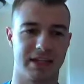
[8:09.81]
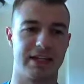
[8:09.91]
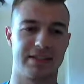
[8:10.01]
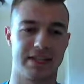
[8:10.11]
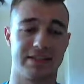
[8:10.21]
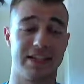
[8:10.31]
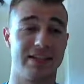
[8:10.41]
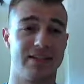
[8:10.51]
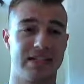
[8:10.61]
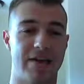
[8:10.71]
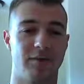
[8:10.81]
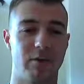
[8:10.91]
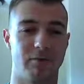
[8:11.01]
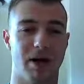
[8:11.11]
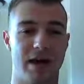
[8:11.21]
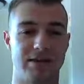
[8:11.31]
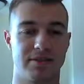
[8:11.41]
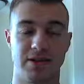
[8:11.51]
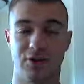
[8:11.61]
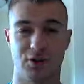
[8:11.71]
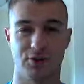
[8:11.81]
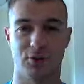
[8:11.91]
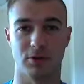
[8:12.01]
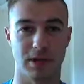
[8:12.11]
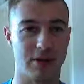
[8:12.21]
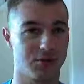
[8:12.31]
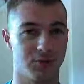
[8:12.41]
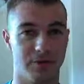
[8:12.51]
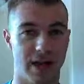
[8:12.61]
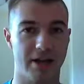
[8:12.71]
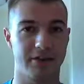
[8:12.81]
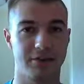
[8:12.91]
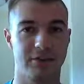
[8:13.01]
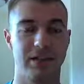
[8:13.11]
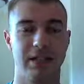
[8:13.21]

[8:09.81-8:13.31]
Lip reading: it says the indices have to be positive integers or logical values.